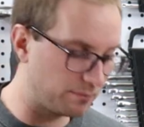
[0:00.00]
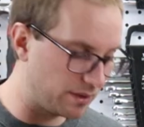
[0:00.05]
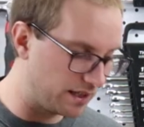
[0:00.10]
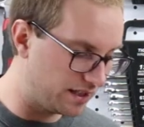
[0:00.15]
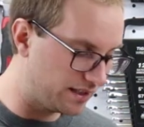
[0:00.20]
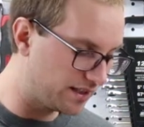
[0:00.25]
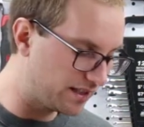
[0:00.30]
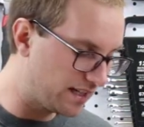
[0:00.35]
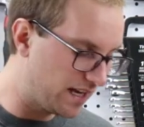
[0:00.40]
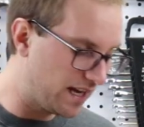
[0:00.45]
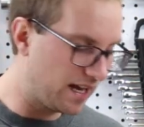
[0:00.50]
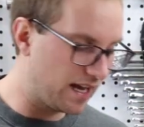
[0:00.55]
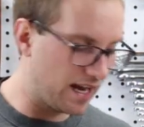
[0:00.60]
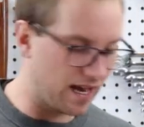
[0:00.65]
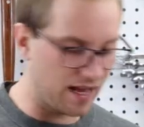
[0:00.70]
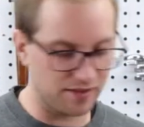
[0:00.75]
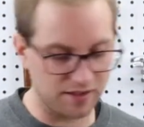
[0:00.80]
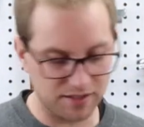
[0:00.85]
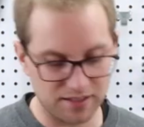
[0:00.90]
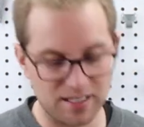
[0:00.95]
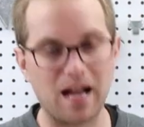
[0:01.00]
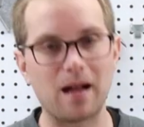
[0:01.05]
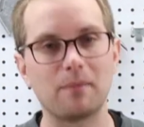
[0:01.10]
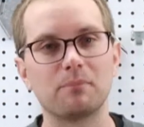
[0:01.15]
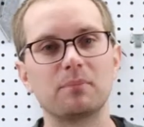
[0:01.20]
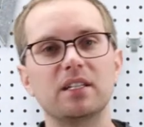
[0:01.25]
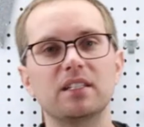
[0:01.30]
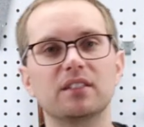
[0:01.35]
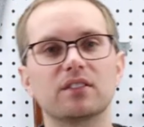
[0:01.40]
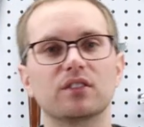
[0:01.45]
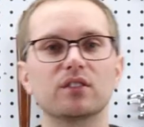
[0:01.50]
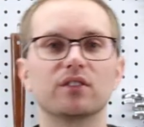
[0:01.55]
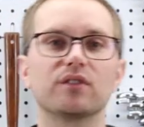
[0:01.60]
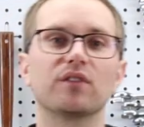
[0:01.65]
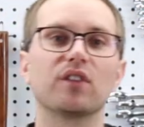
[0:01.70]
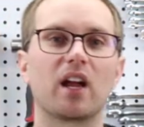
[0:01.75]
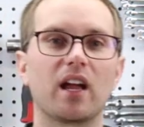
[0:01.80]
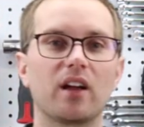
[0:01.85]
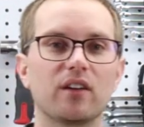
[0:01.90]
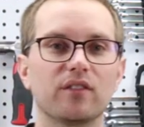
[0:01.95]
piece and the top pieces
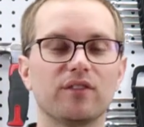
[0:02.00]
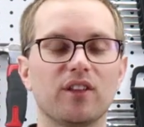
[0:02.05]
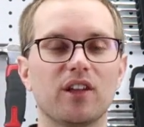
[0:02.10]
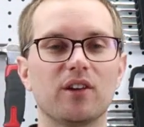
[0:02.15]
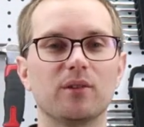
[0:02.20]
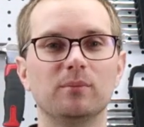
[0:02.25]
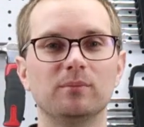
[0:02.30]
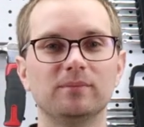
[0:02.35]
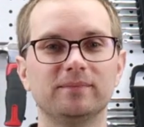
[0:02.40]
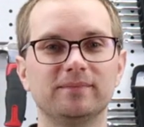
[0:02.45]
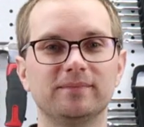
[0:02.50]
for airflow.